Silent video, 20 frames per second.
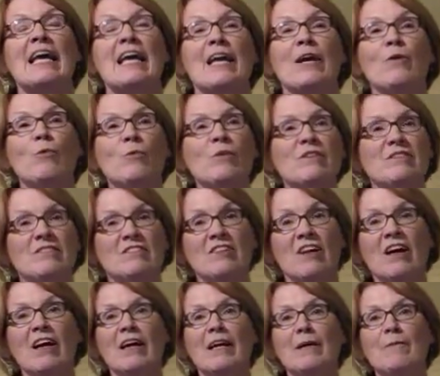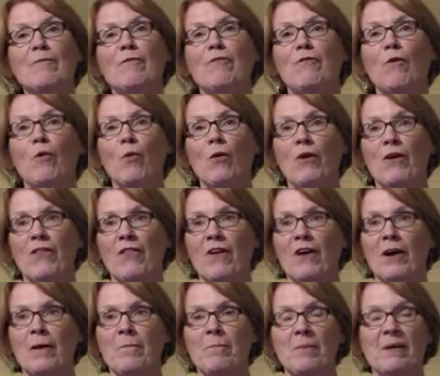it was time for
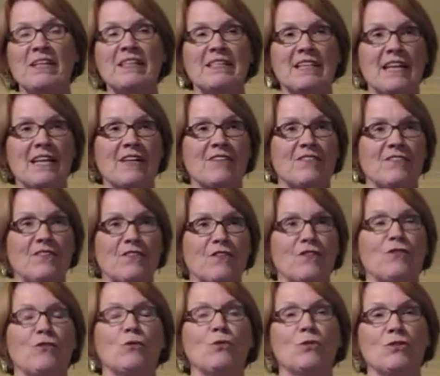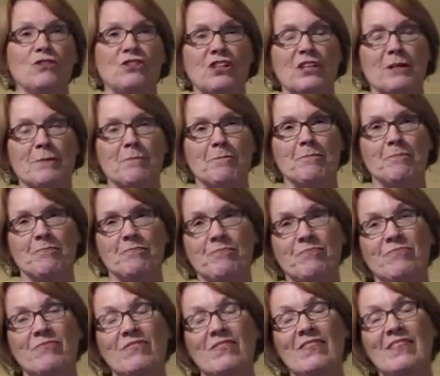the big dance in the school gym.
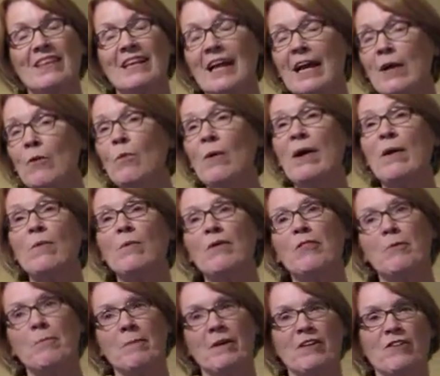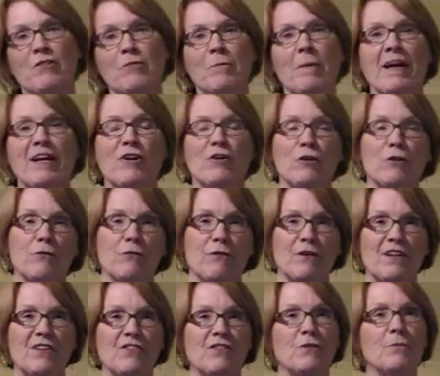I went with a bunch of my
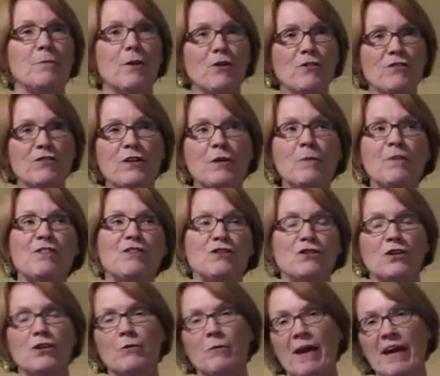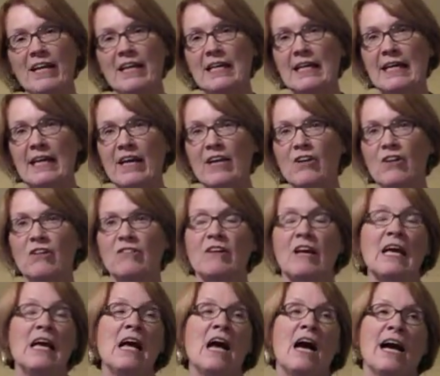girlfriends, and mostly we stood around and giggled.
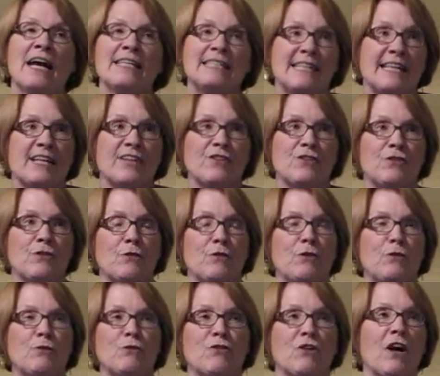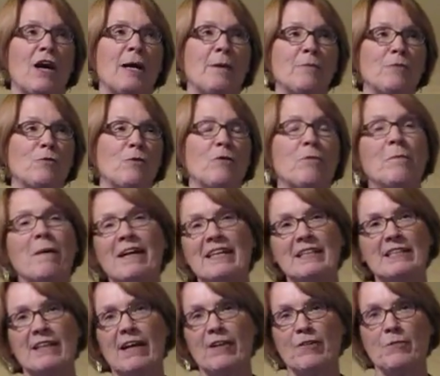I danced a few times with my
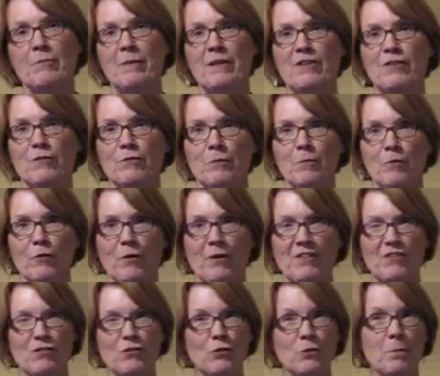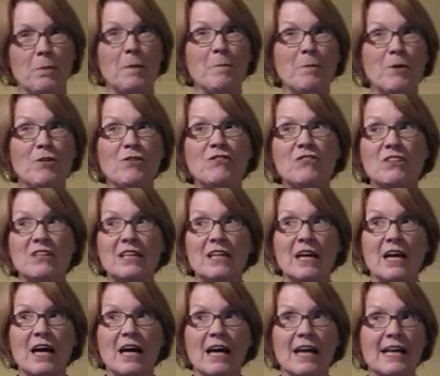classmates from grade school, but
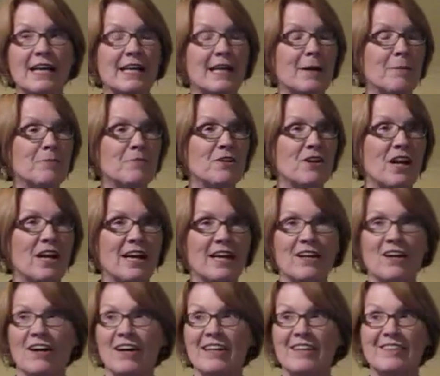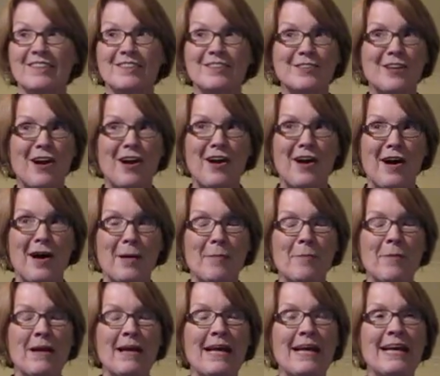mostly I kept an eye on Tom.